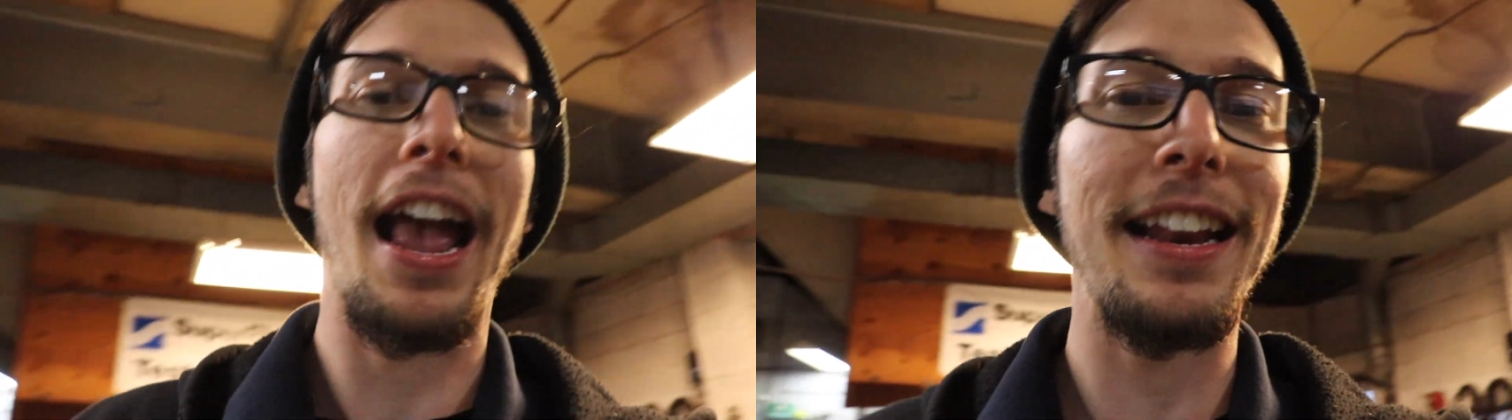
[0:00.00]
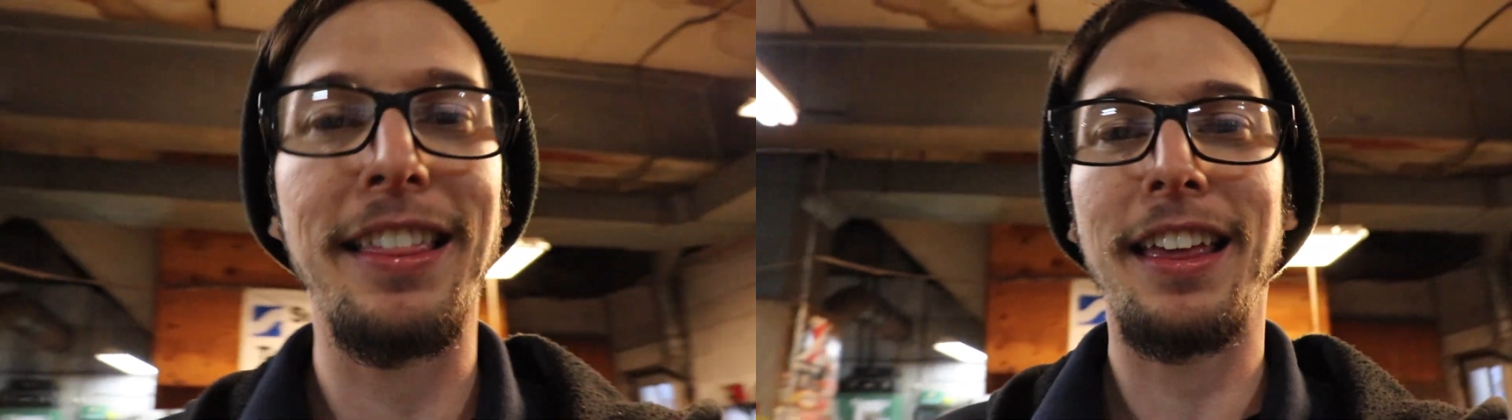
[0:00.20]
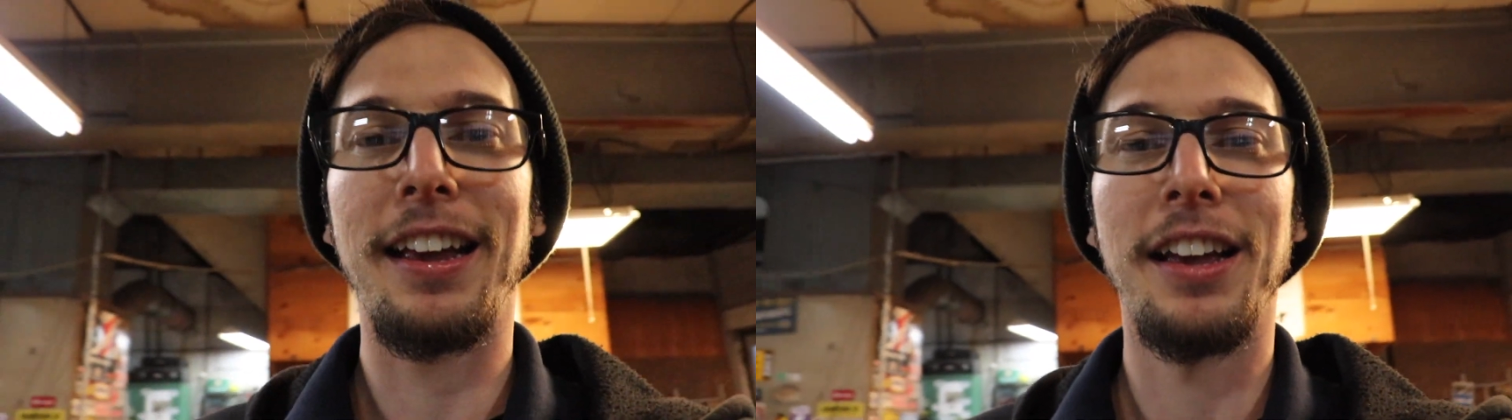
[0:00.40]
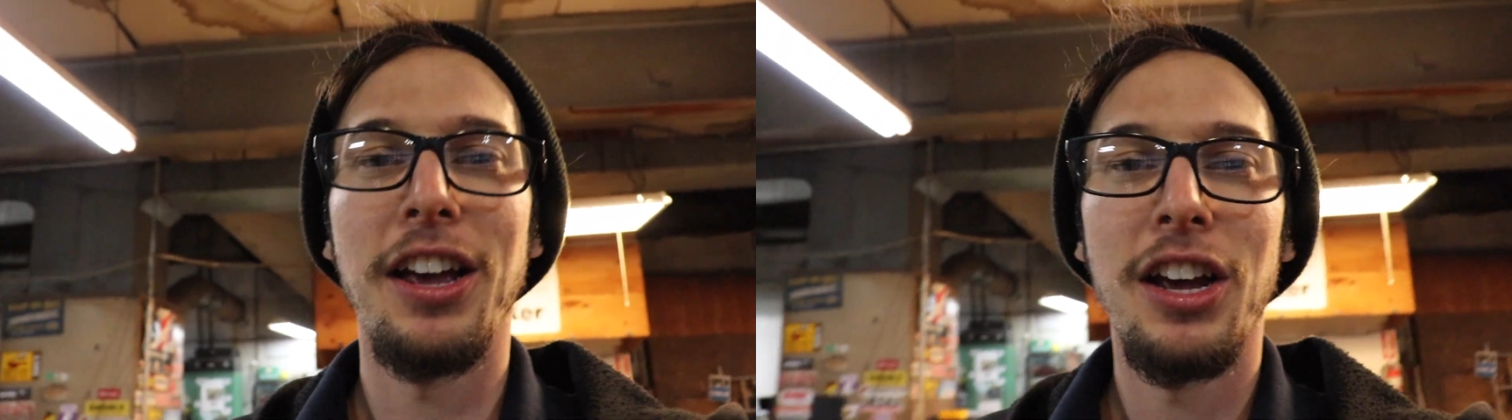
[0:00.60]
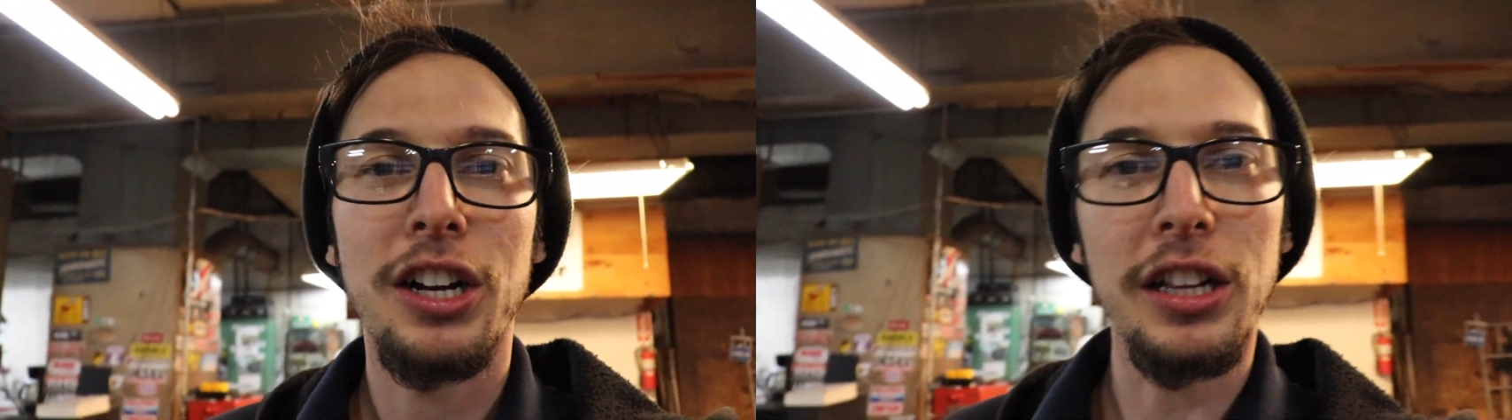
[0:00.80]
anything. You
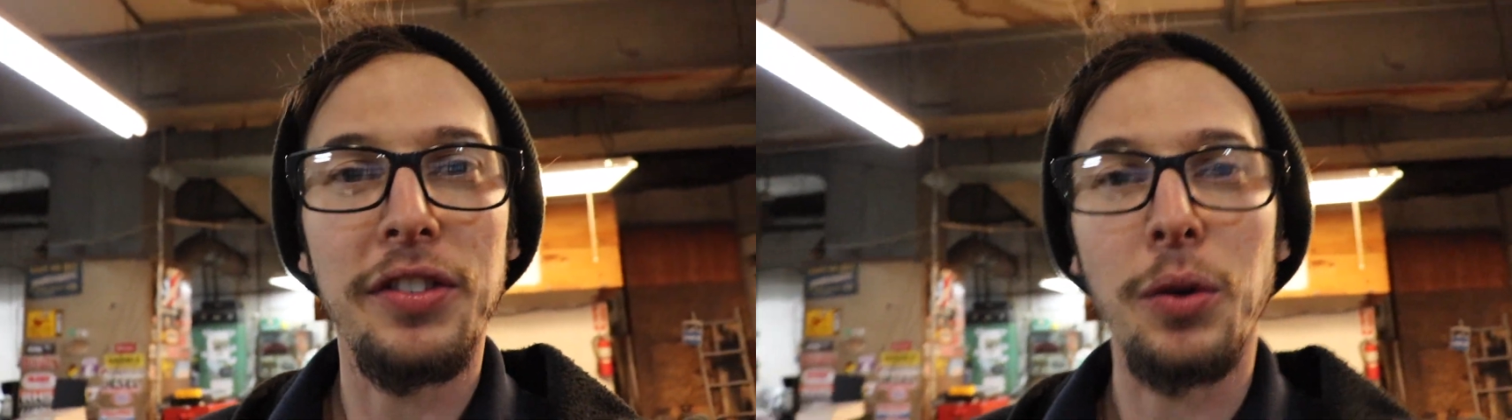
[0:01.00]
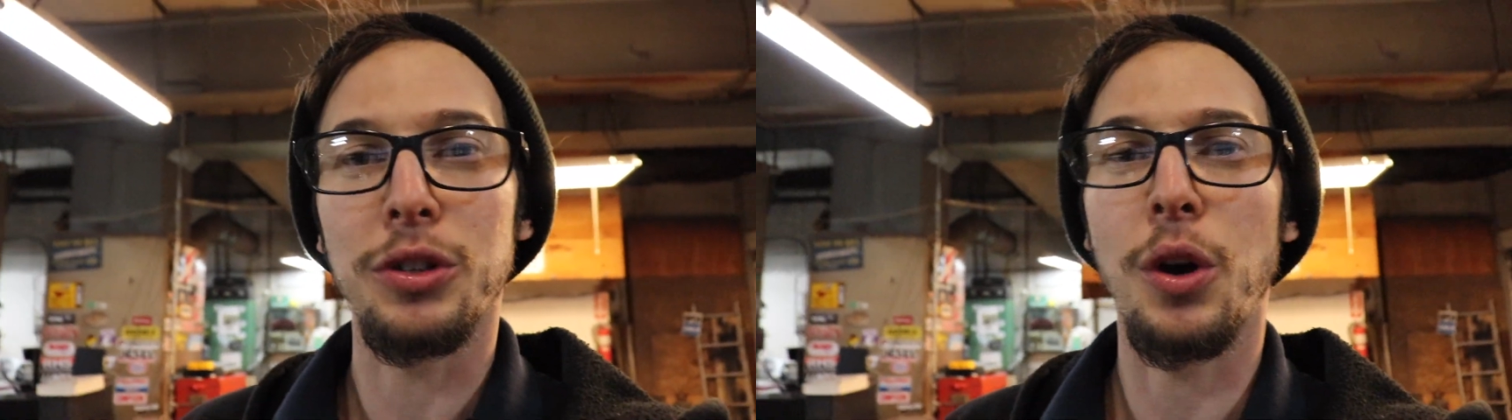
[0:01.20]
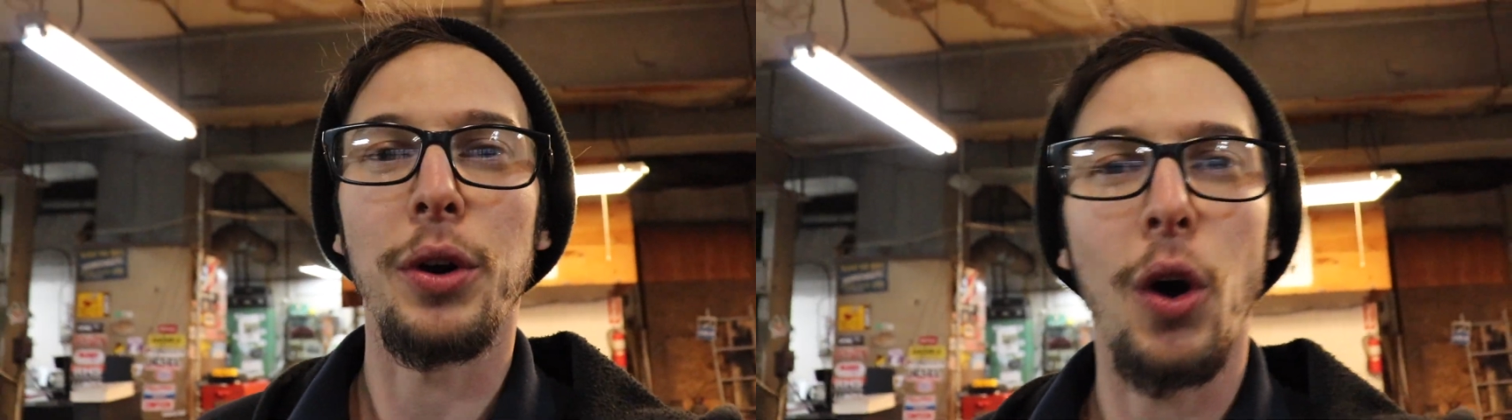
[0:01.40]
don't even know what's going